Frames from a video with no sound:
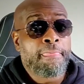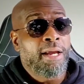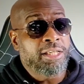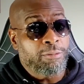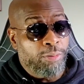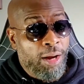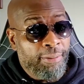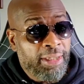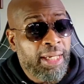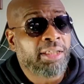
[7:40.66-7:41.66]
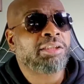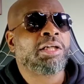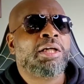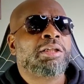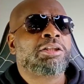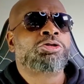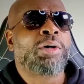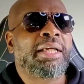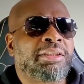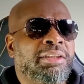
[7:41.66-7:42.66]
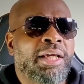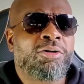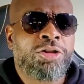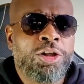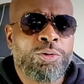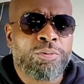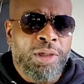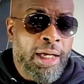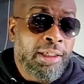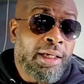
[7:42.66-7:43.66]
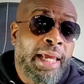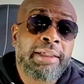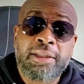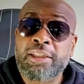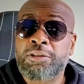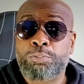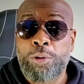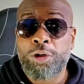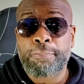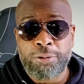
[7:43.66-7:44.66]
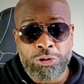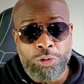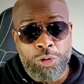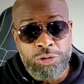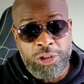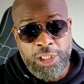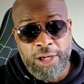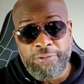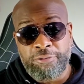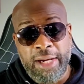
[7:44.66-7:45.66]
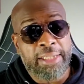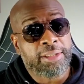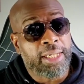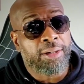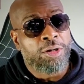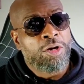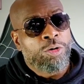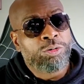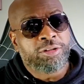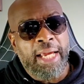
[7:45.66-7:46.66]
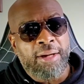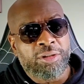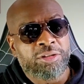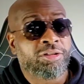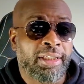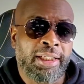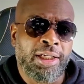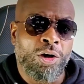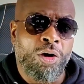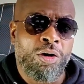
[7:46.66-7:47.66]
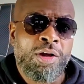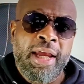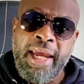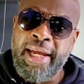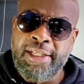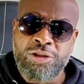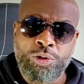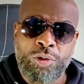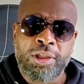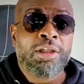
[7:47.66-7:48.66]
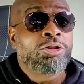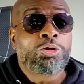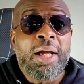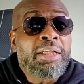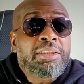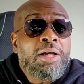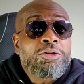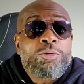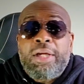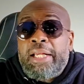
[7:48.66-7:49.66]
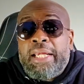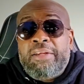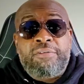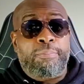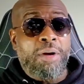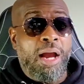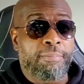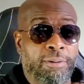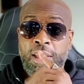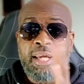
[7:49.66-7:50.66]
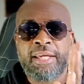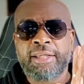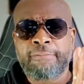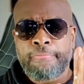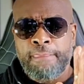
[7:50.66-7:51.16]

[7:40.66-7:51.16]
as a propagandist to try to tell you, unlike this Border Patrol sheriff right there, who's down there seeing it all, hands on, trying to tell you it ain't even a problem. And